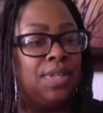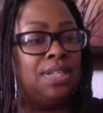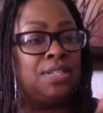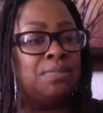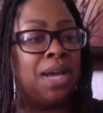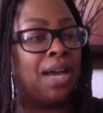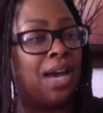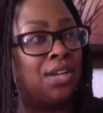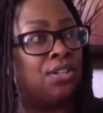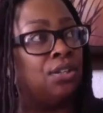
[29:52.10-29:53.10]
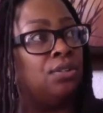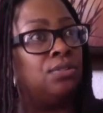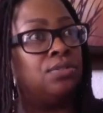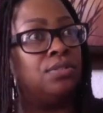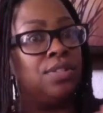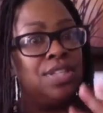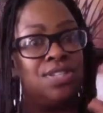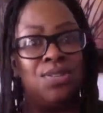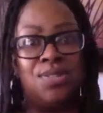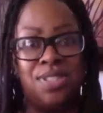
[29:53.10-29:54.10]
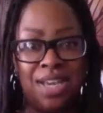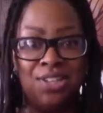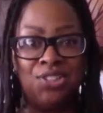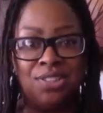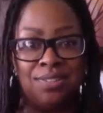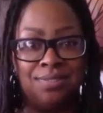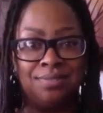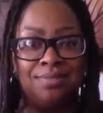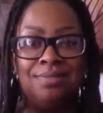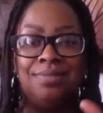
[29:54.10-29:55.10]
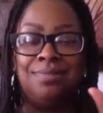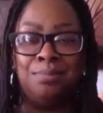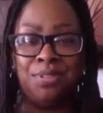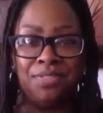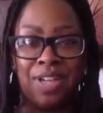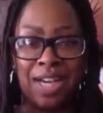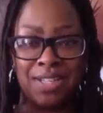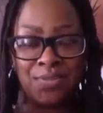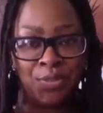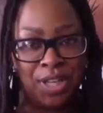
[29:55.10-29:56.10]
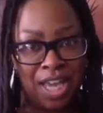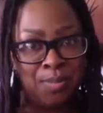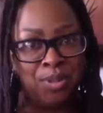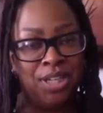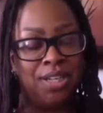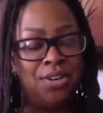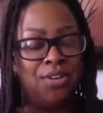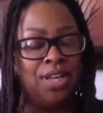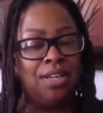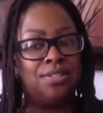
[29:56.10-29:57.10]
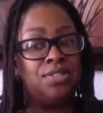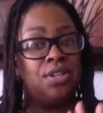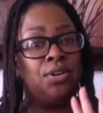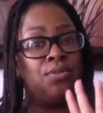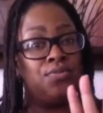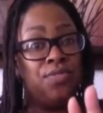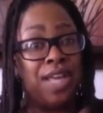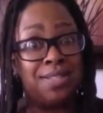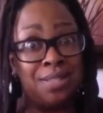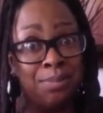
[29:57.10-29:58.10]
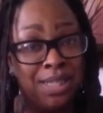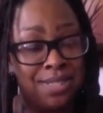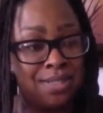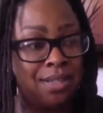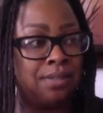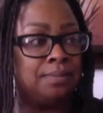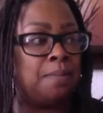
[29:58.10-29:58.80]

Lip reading: into my condo, the association provides free cable and internet, so that's a blessing.